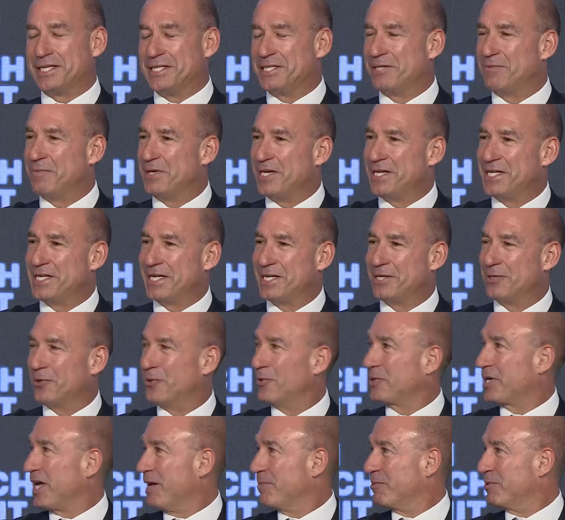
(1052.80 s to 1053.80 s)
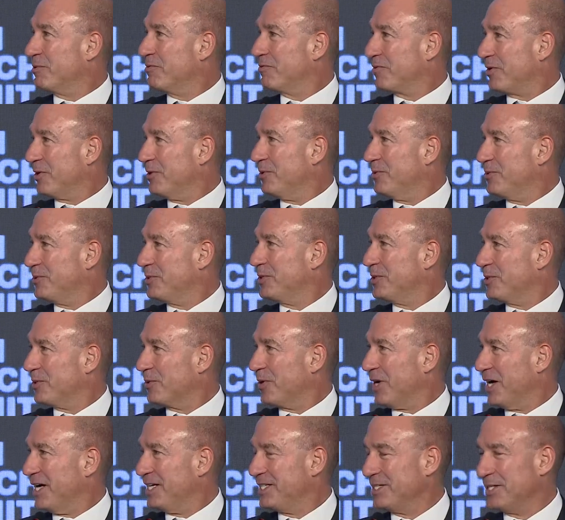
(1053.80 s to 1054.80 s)
intermediate all capital flows, you're
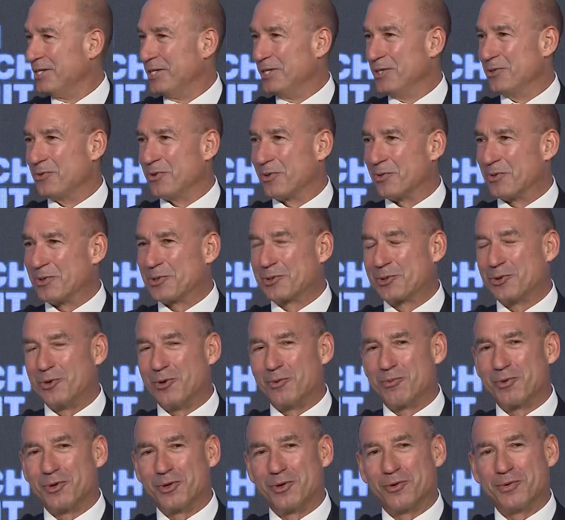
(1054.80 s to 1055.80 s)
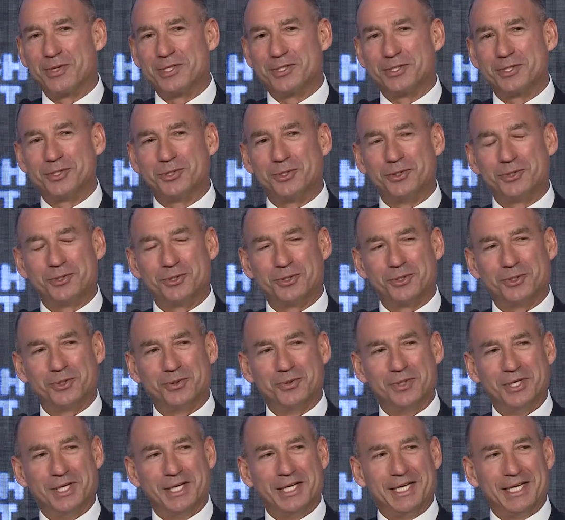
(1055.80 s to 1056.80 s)
right, whether it's corporate or institutional.
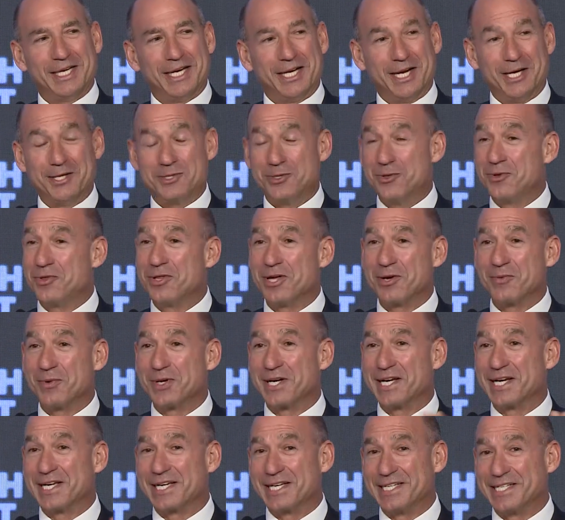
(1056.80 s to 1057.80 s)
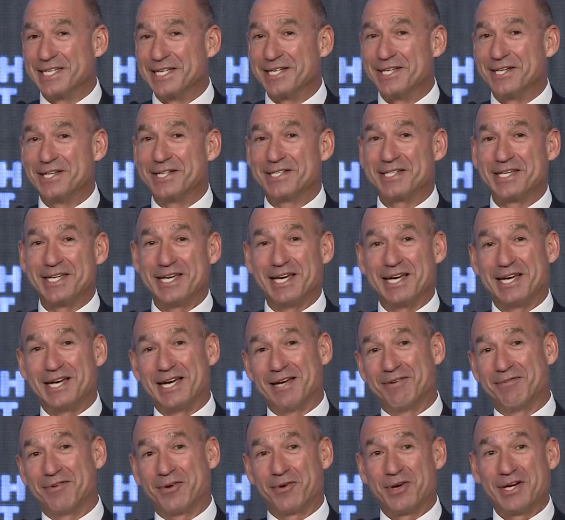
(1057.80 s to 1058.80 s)
And I do think we're going to continue to see
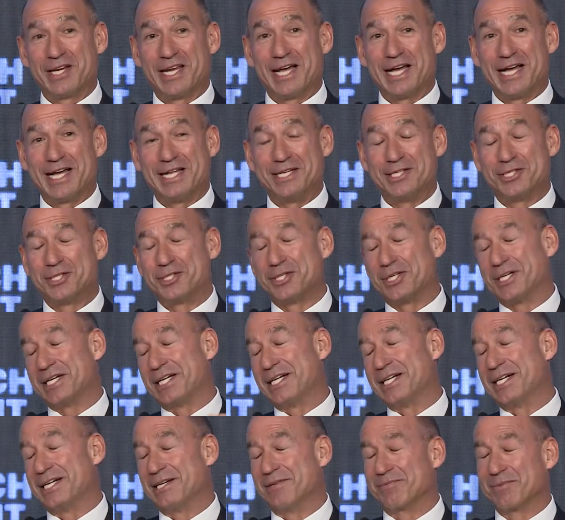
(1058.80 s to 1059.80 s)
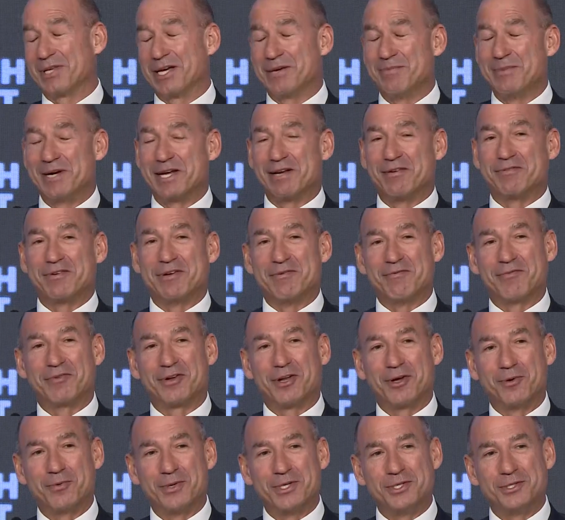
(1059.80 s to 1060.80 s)
a very large amount of
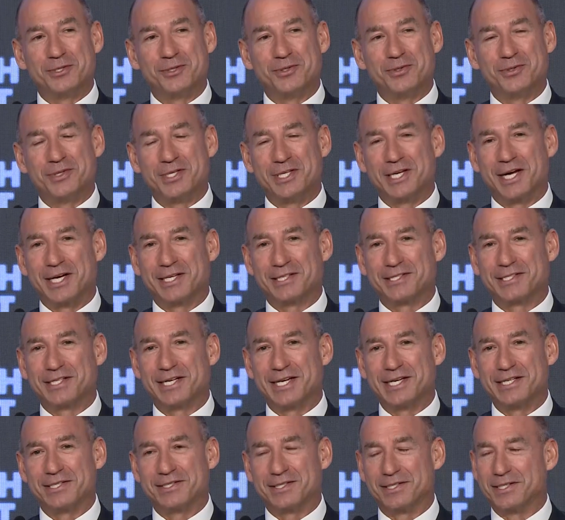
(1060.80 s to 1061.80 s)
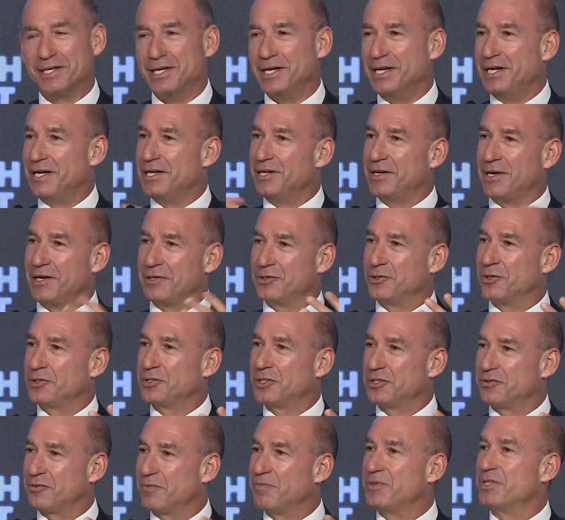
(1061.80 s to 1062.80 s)
inflow into the United States. And it's not
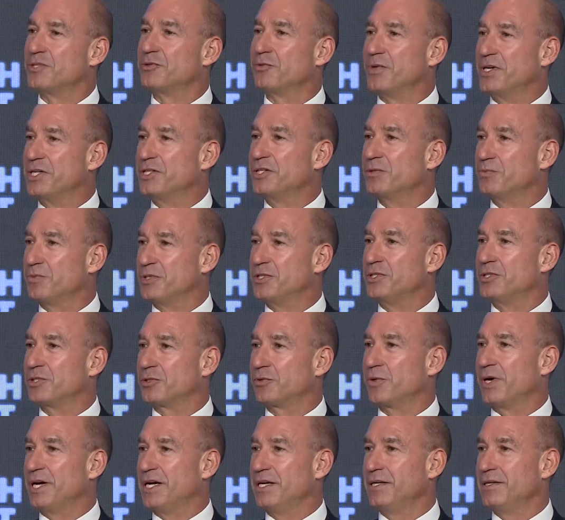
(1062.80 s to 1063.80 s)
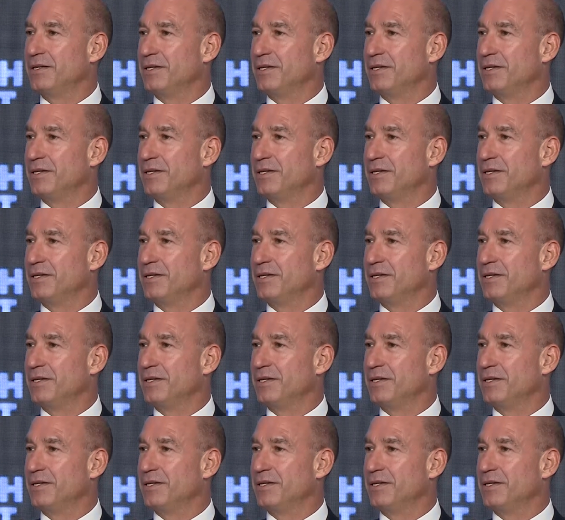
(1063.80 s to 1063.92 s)
just from this region, which is great,